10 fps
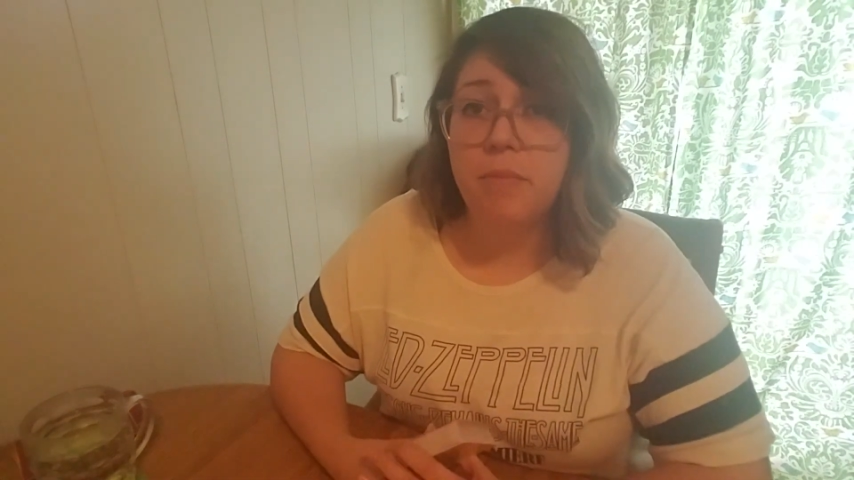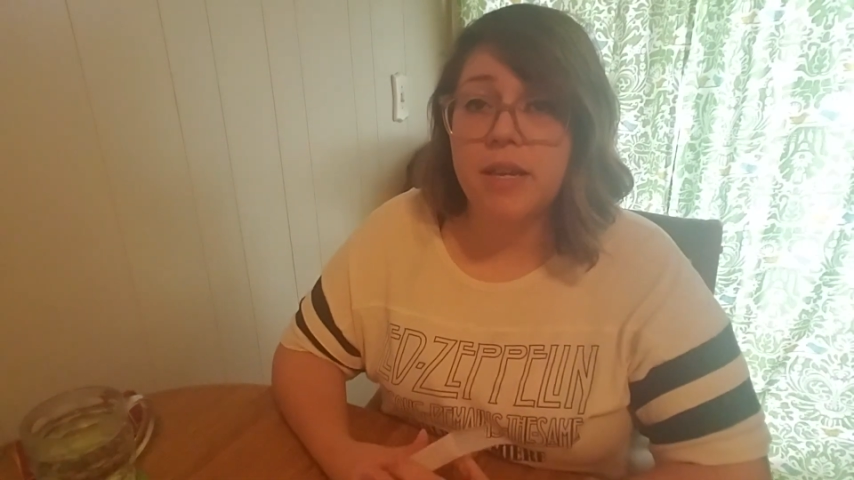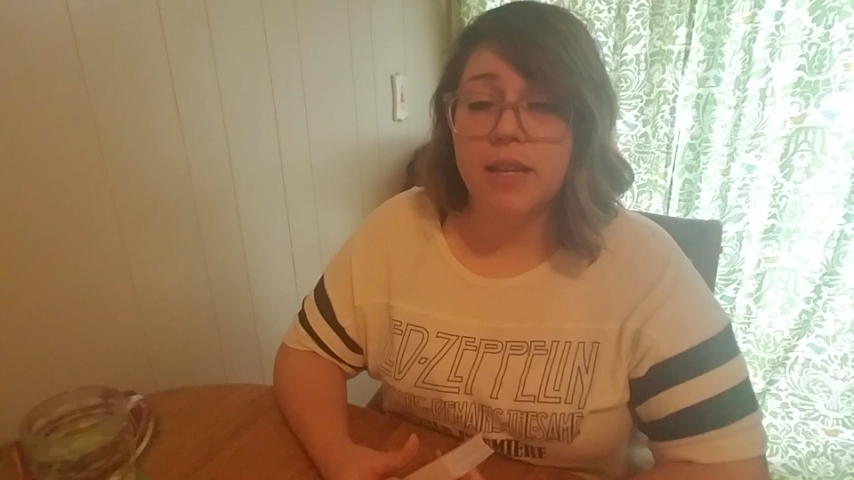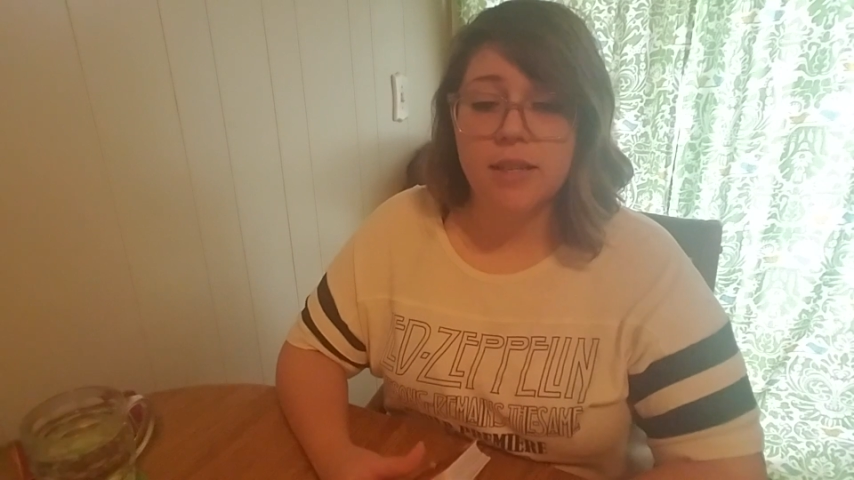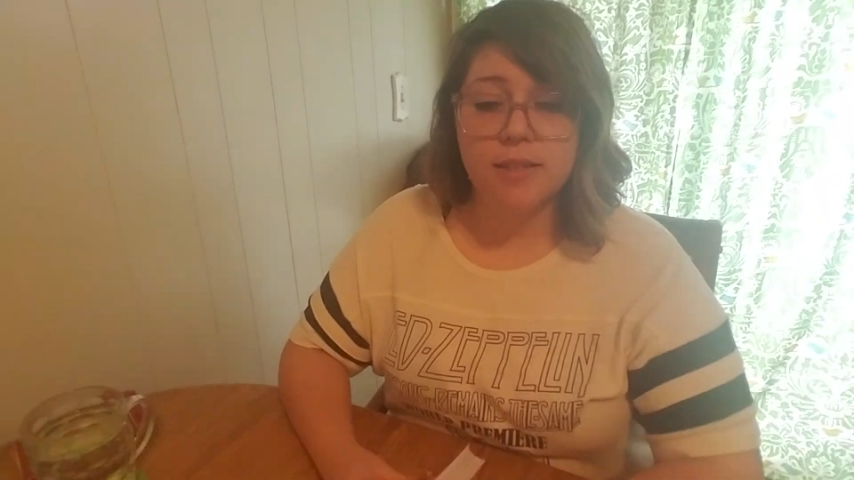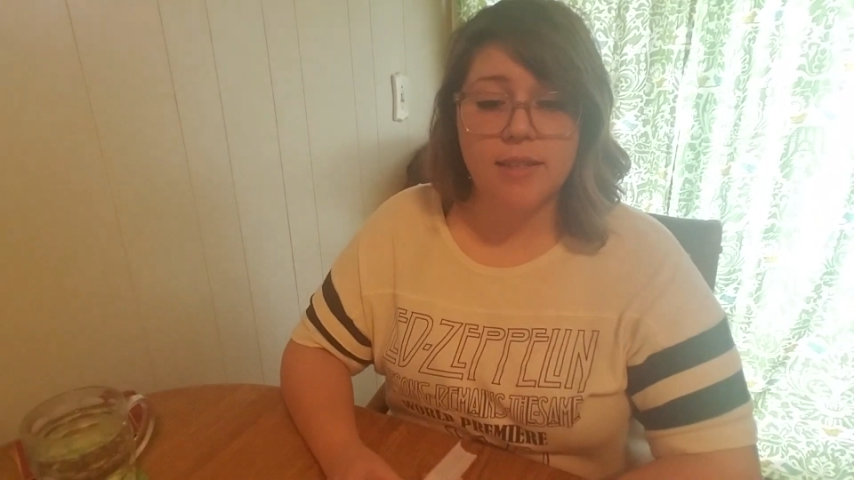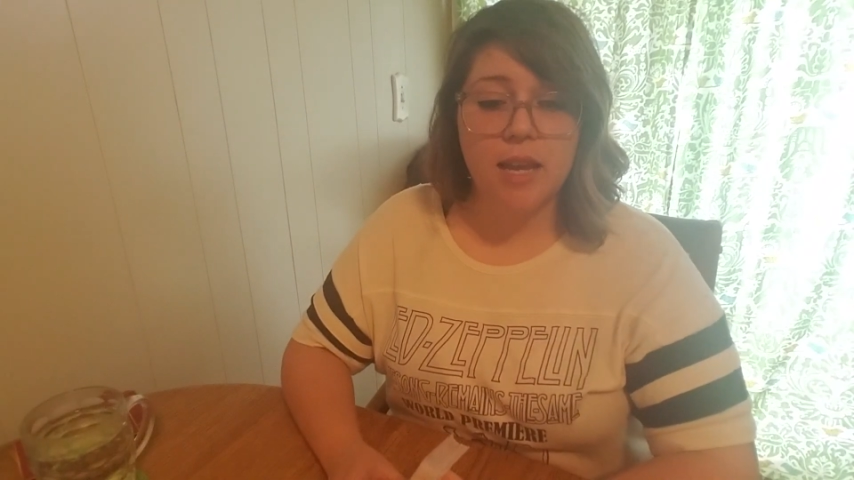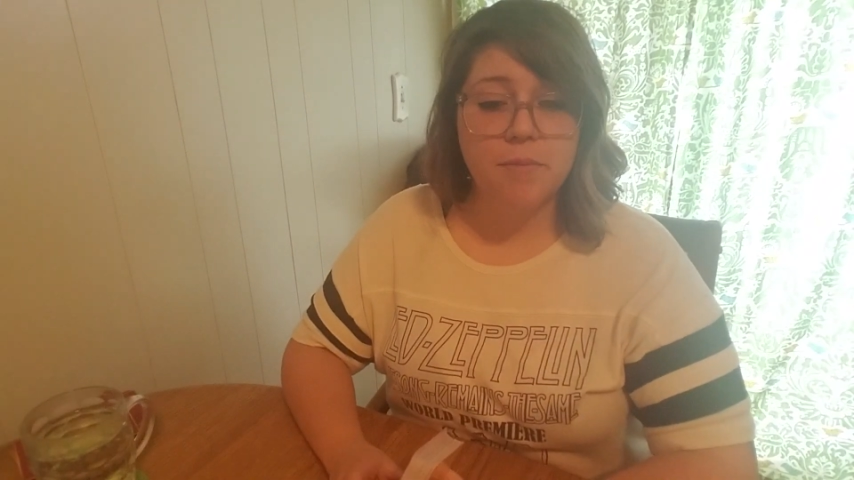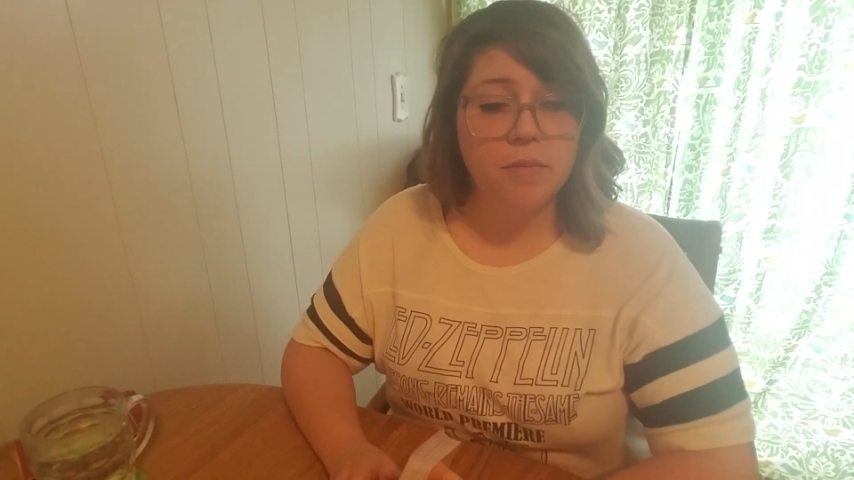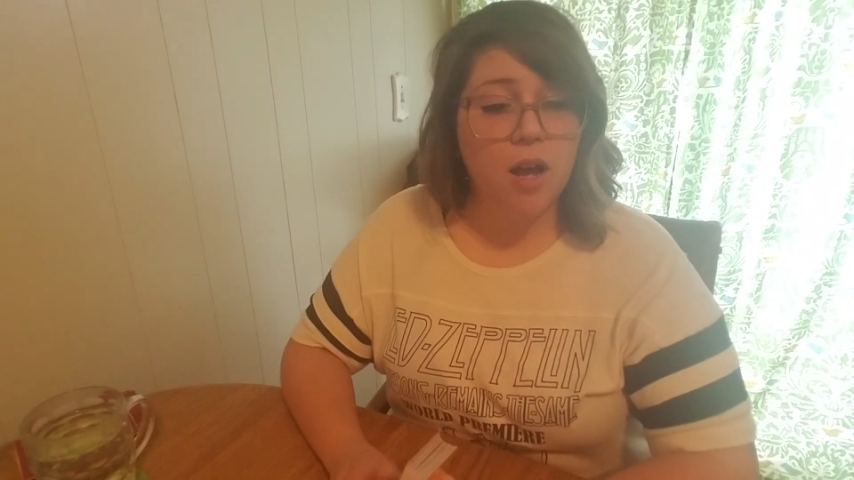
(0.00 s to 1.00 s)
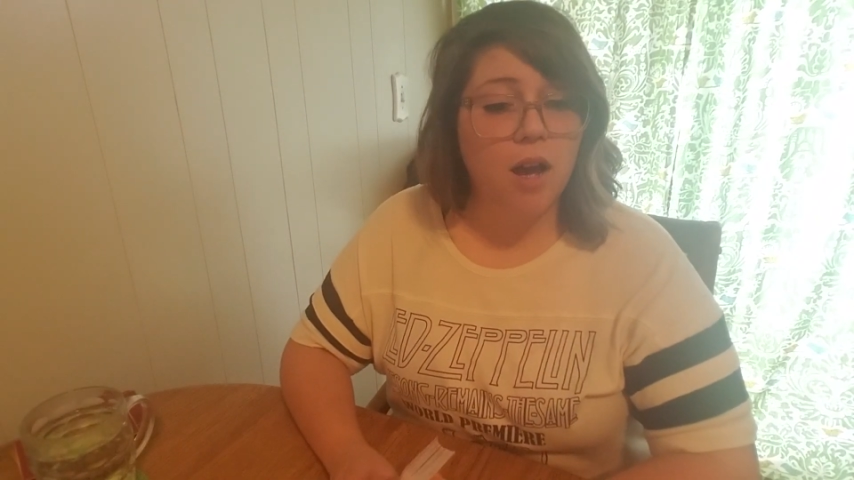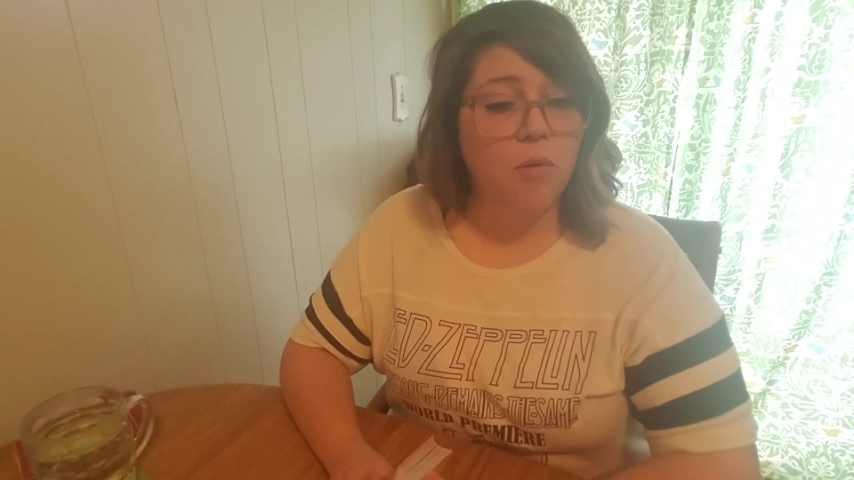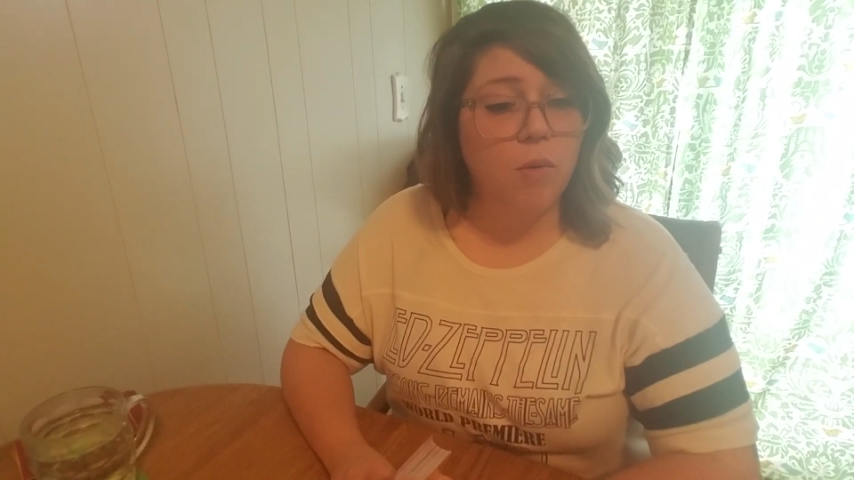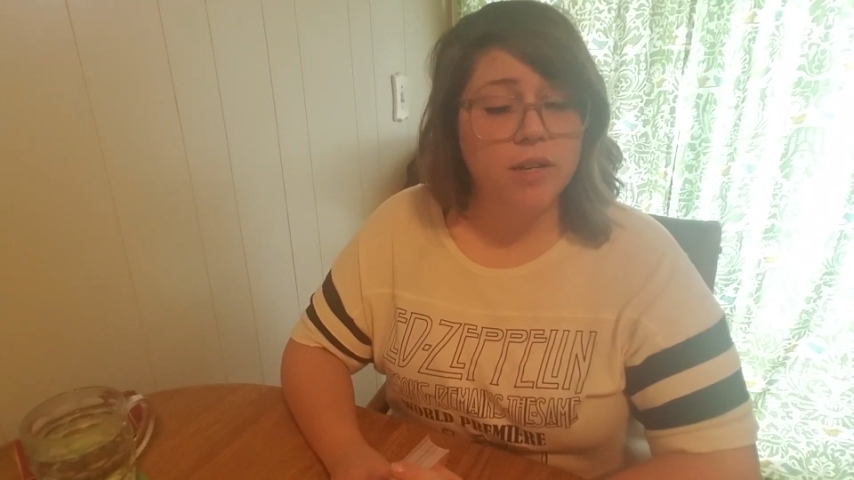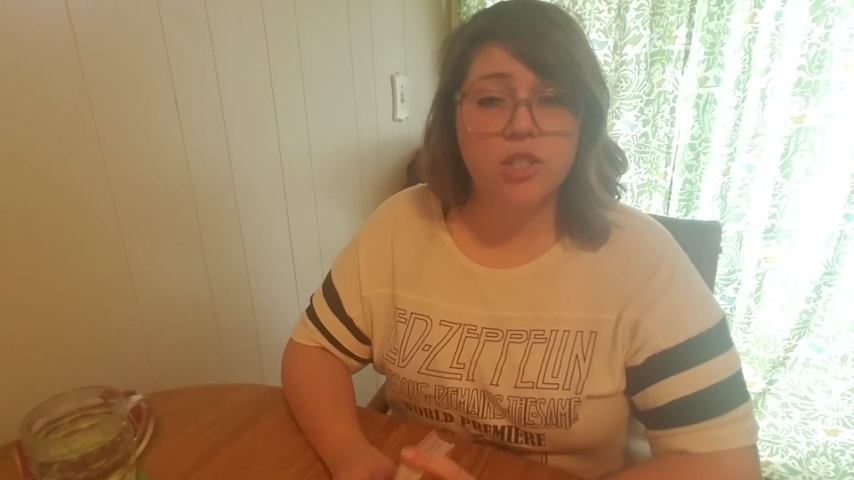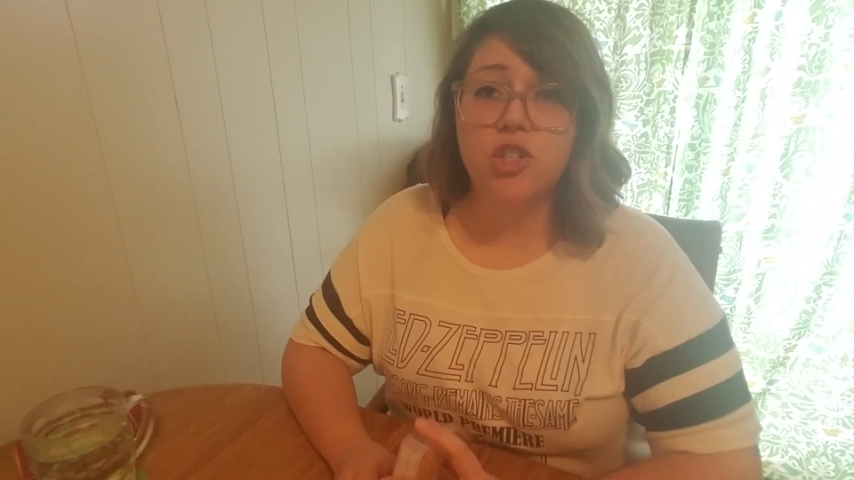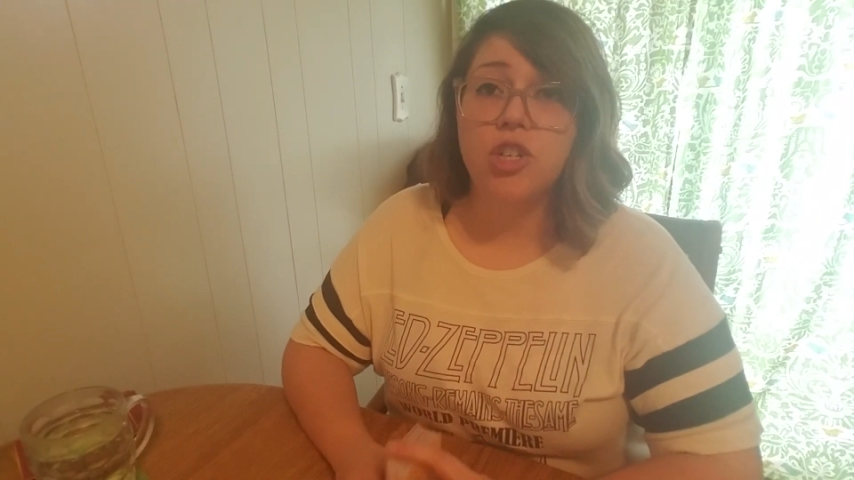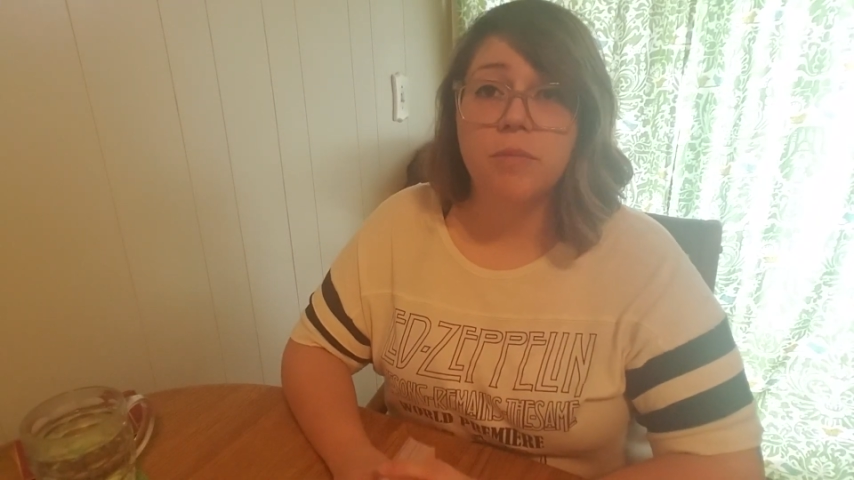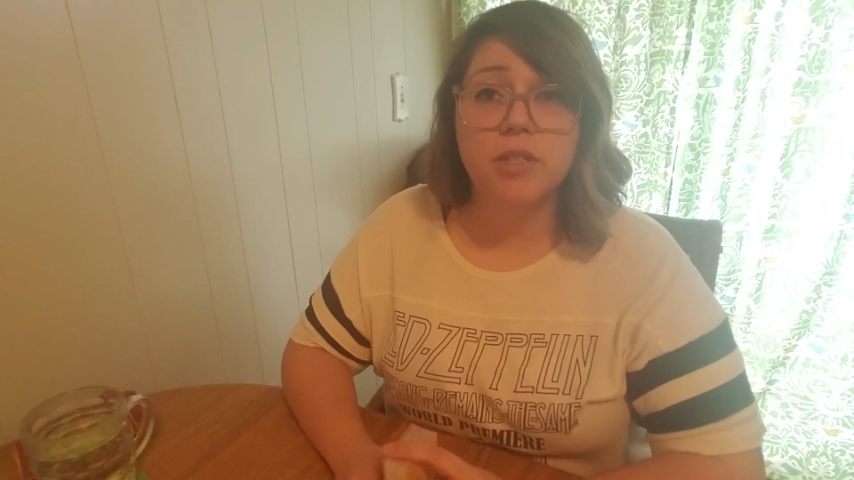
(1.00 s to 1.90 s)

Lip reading: because I'm not one to jump